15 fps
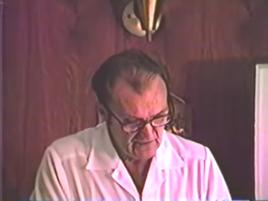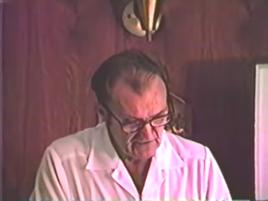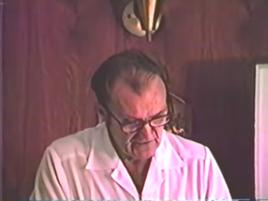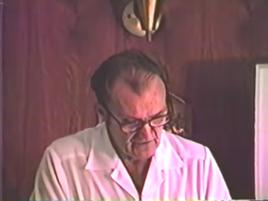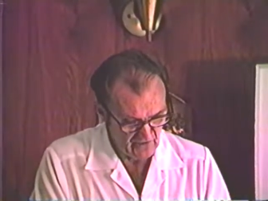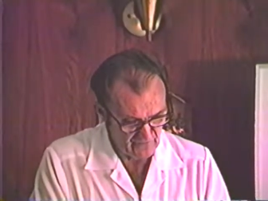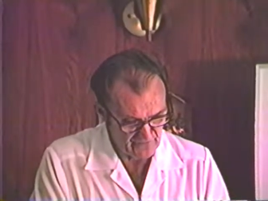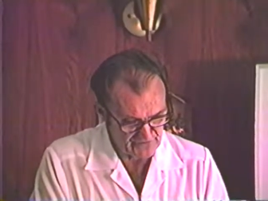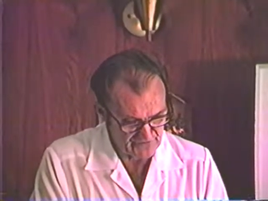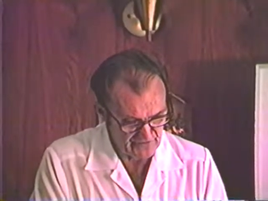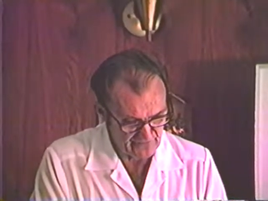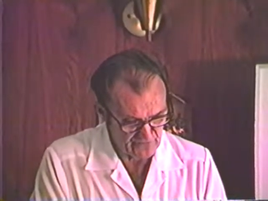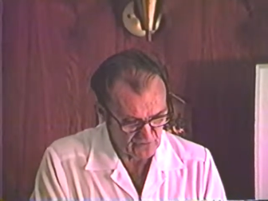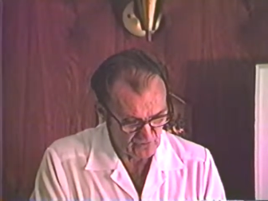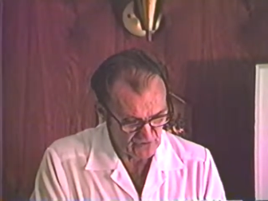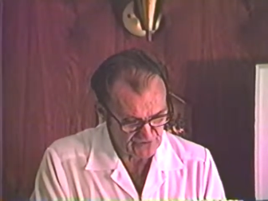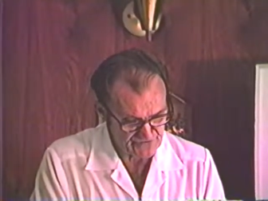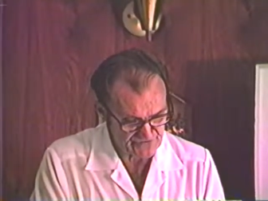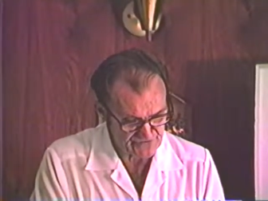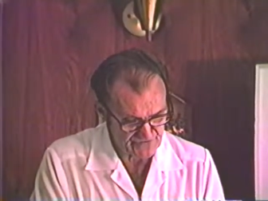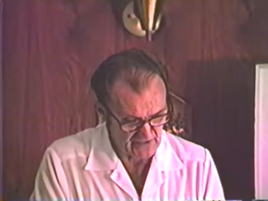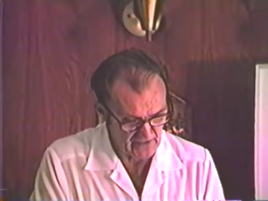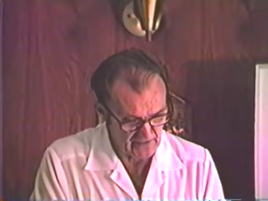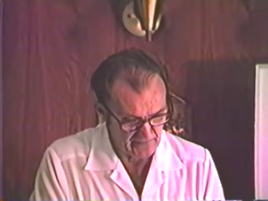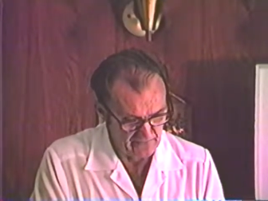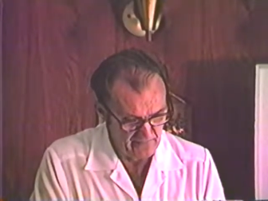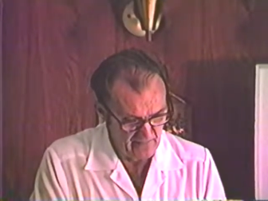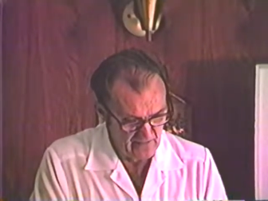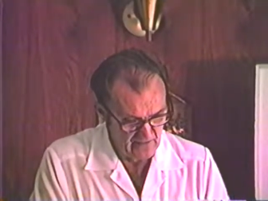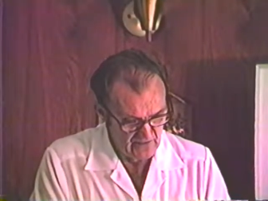Now, obviously, of course, uh,
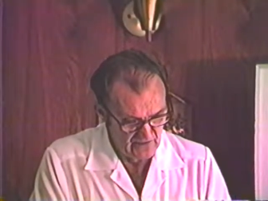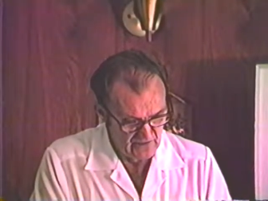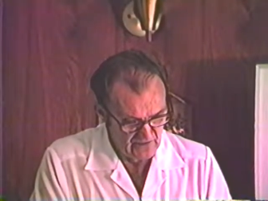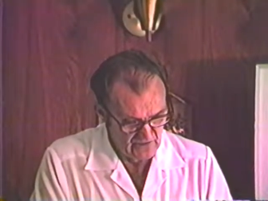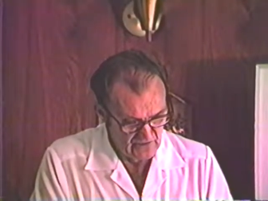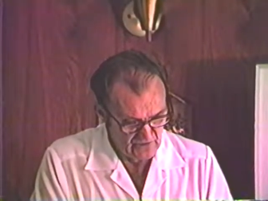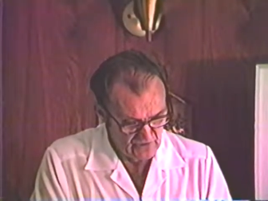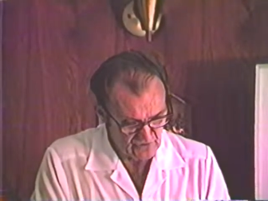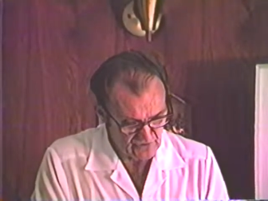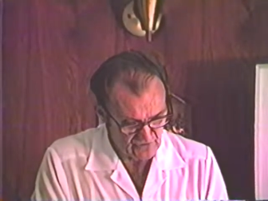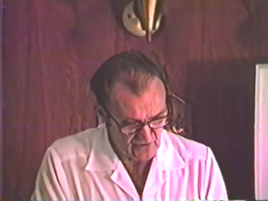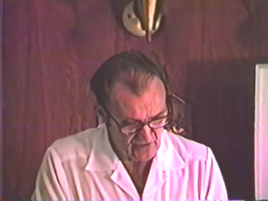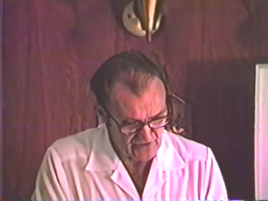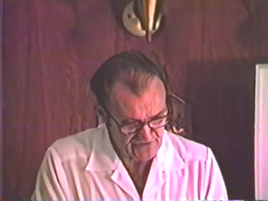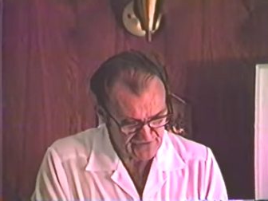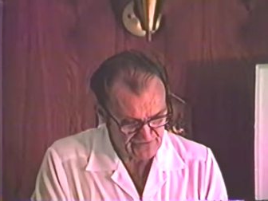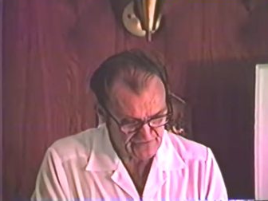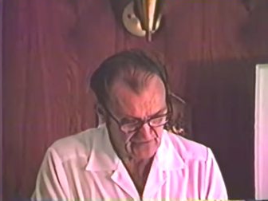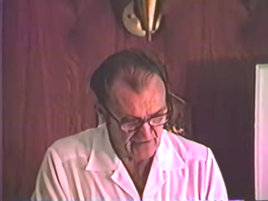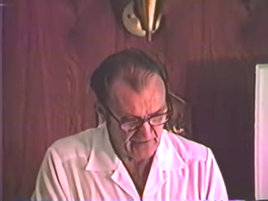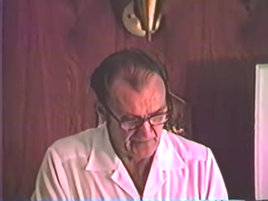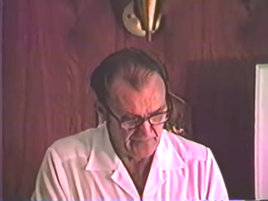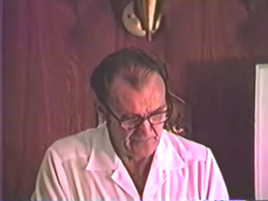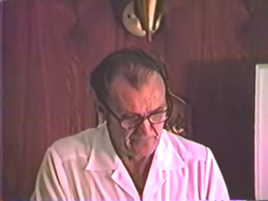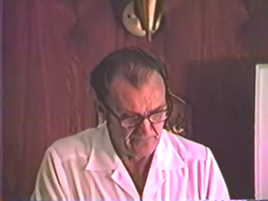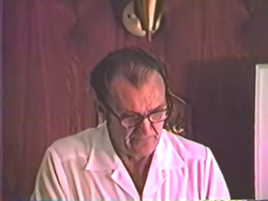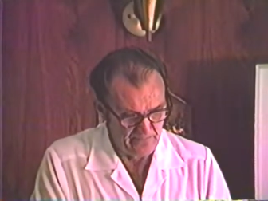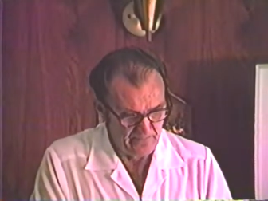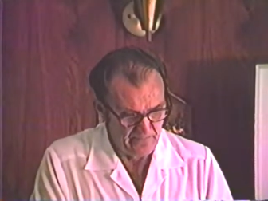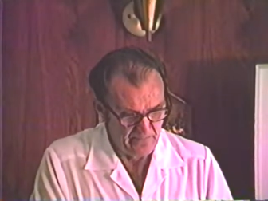Christ
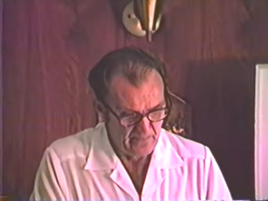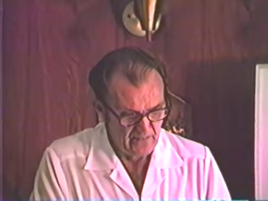um,